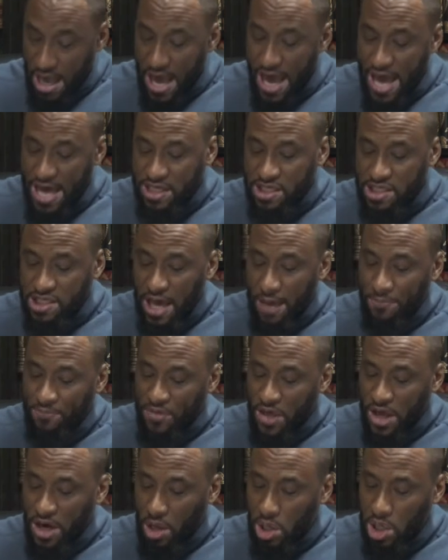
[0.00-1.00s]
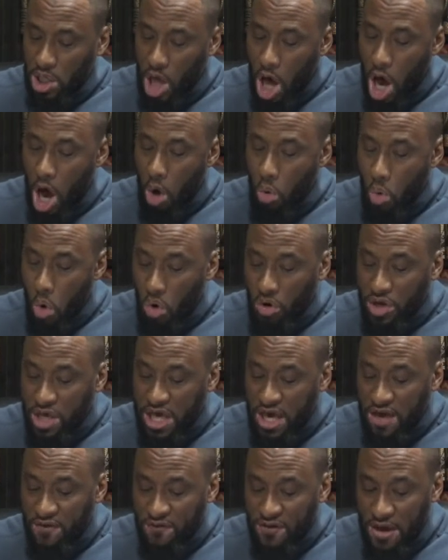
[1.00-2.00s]
except that Allah will
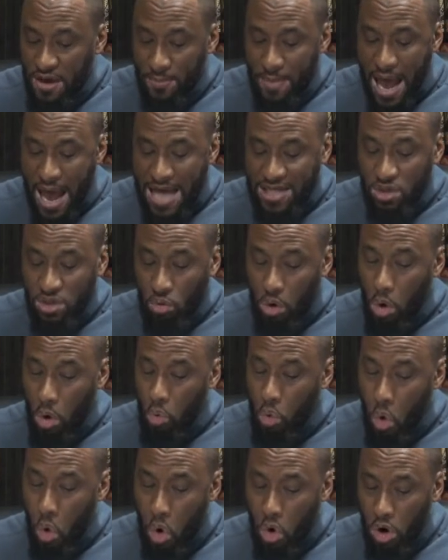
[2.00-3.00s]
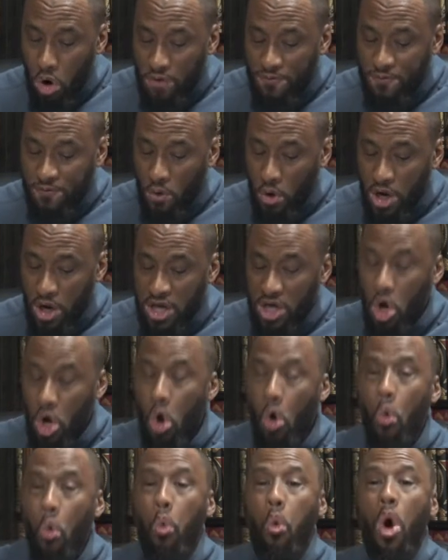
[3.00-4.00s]
give him as a reward for it
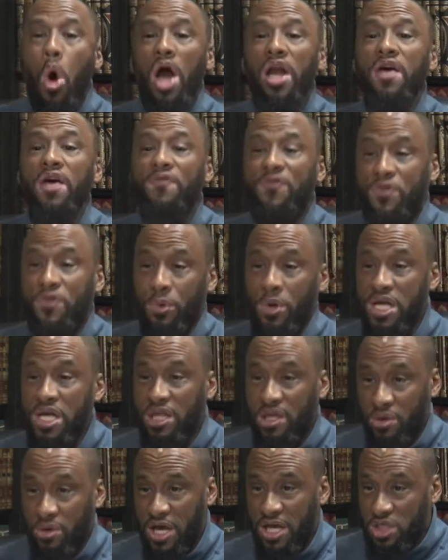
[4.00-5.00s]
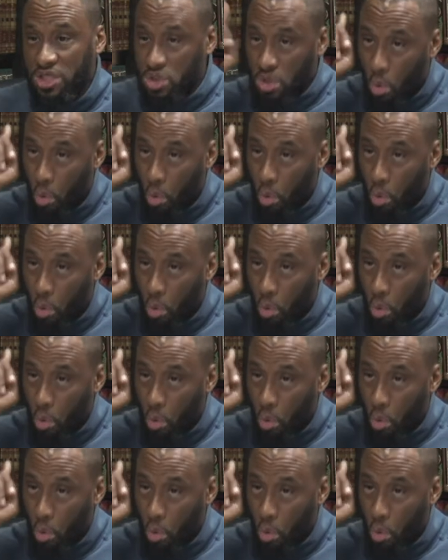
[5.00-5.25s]
one of three things.